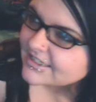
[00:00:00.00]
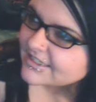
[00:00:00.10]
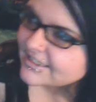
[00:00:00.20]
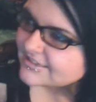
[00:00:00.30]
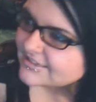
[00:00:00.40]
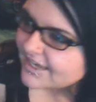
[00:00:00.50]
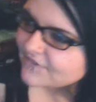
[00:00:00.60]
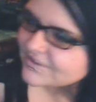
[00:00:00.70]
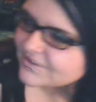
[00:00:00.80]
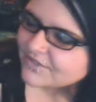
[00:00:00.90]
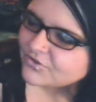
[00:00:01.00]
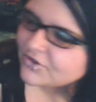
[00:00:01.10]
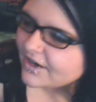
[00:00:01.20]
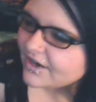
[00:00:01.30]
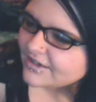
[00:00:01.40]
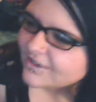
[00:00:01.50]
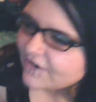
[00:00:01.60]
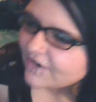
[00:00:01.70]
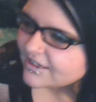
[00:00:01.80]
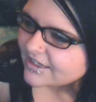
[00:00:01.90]
kids have that if you cry, they
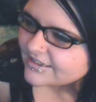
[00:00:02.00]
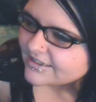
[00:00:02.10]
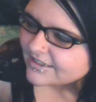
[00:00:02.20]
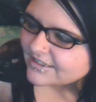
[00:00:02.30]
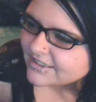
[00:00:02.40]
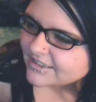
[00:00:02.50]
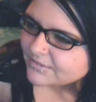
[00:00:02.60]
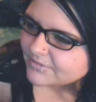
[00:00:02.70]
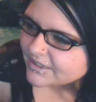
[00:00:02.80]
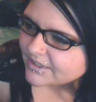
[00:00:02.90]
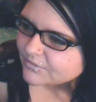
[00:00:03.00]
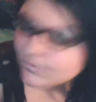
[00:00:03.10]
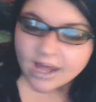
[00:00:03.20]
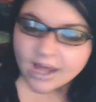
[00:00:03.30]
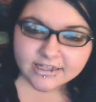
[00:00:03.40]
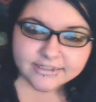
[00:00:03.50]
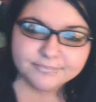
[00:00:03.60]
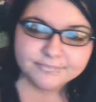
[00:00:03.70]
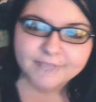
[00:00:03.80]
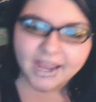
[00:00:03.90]
cry a lot and they need to keep be kept. Colic.
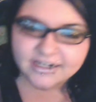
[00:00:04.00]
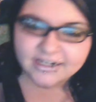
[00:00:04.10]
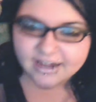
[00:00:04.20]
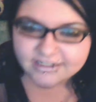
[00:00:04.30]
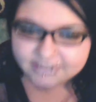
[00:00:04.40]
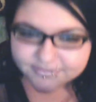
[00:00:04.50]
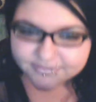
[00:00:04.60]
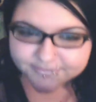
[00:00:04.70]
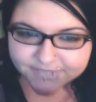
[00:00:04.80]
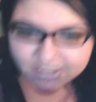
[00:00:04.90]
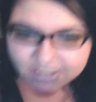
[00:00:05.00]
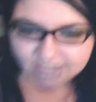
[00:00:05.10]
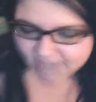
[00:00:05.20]
I had colic. Oh, I would